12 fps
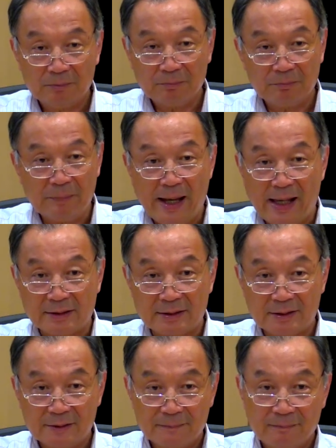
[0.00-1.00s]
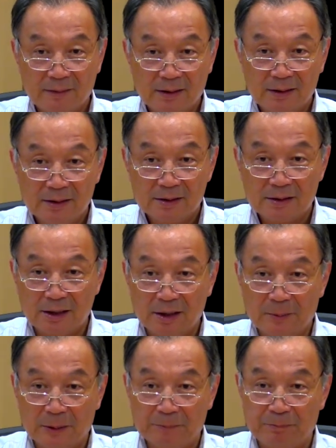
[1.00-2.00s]
mass, think
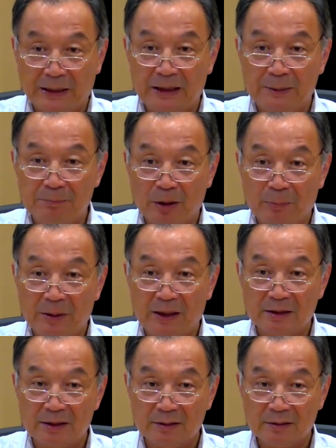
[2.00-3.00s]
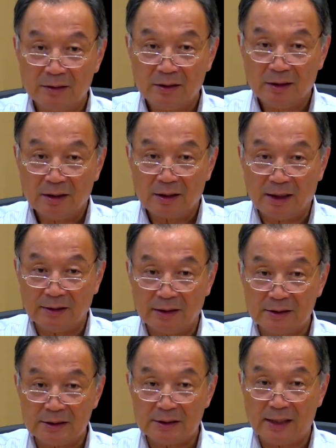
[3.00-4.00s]
about building population,
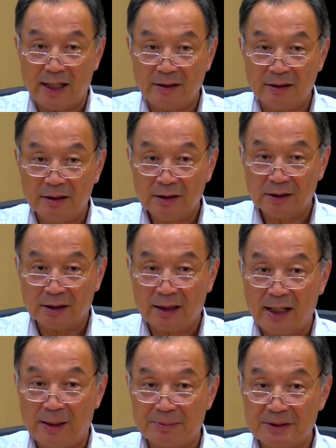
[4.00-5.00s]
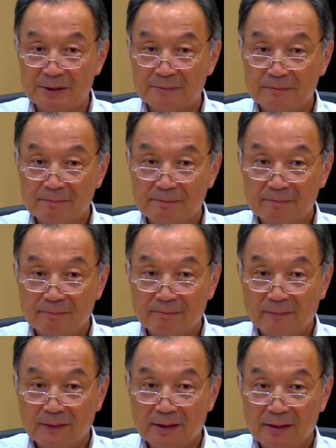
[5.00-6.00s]
cannot stand the collapse,
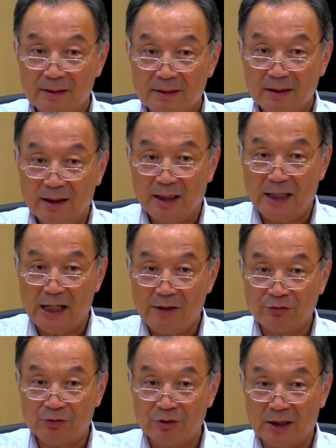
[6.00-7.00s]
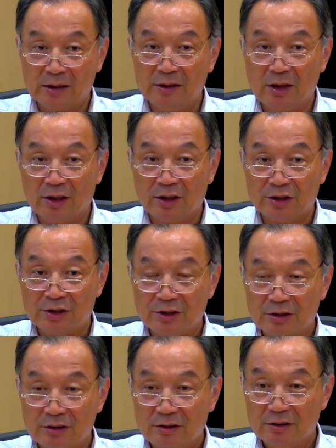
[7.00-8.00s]
I have to acknowledge,
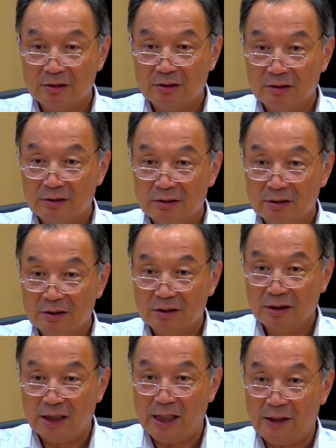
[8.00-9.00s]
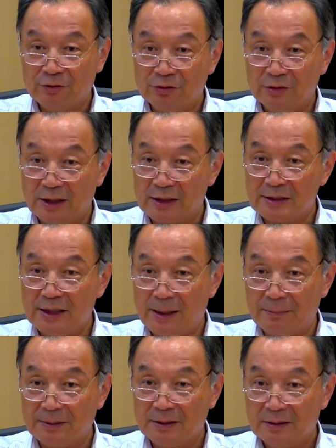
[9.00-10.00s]
I have to
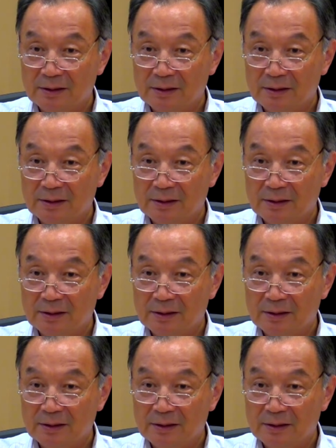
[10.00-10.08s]
accept